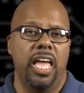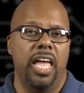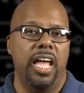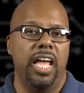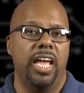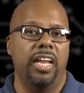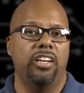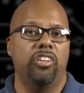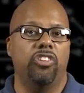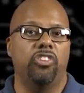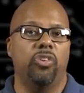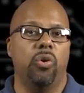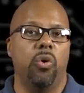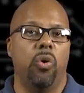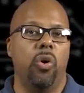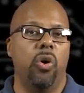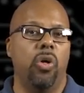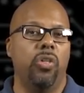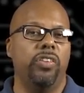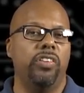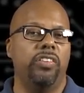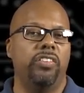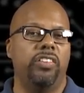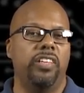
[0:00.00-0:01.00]
And so
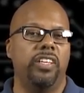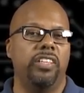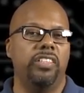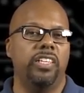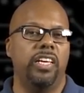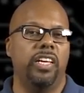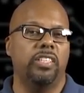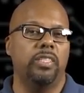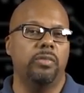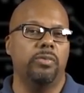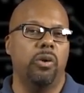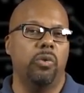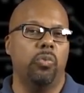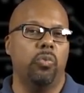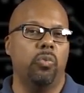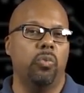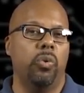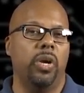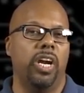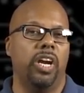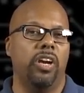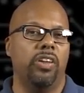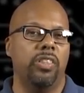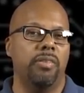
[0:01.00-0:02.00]
all these details about
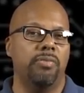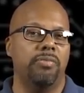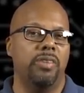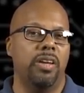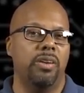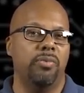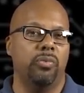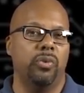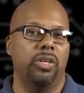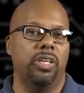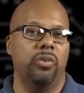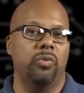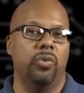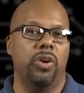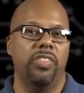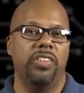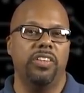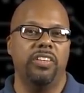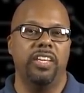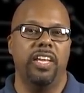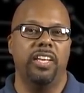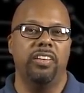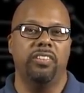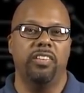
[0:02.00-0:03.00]
where the
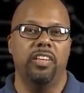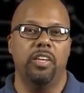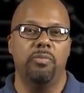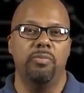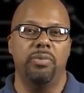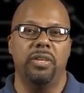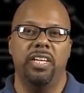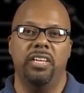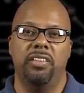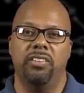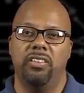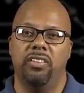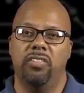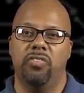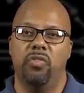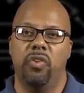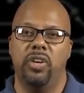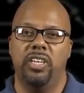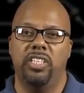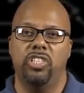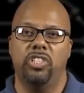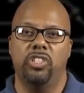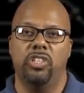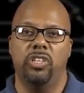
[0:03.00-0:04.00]
data is going to be, is this
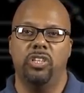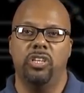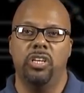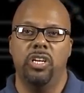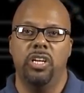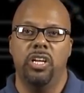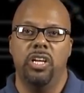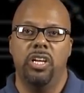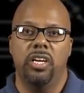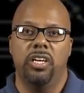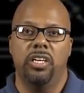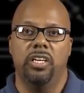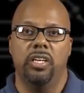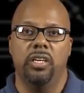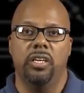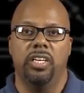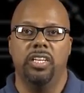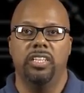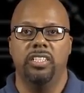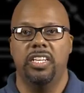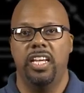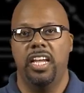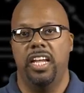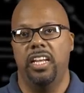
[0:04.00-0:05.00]
register going to
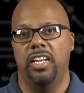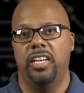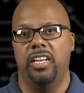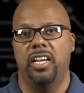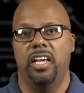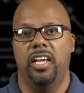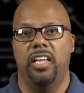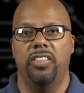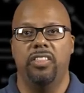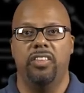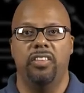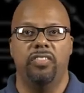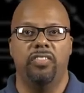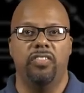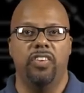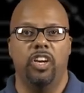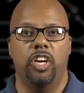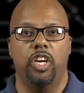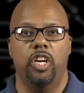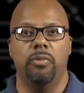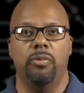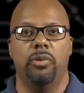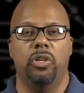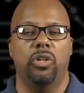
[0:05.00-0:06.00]
contain this
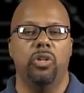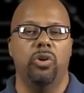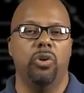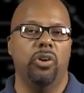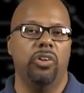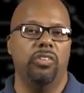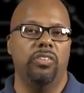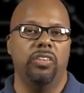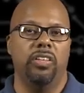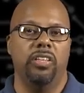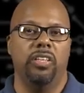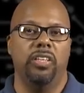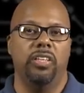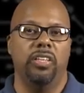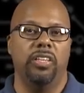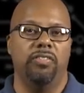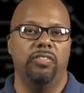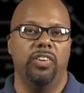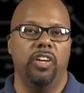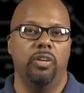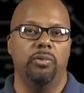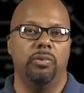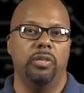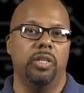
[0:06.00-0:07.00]
variable, or is the
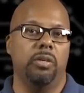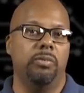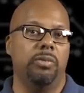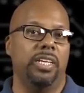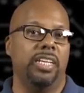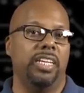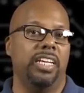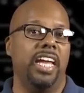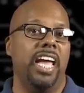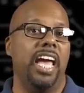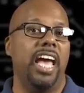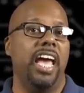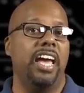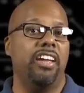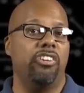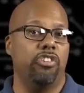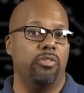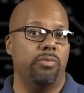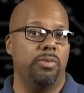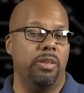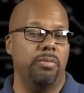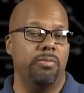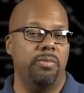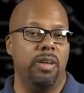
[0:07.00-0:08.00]
variable going to be in cache
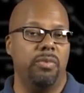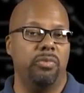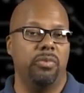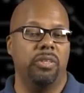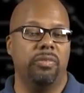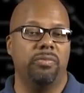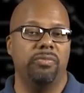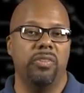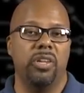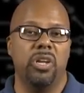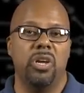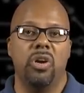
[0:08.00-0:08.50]
or main memory?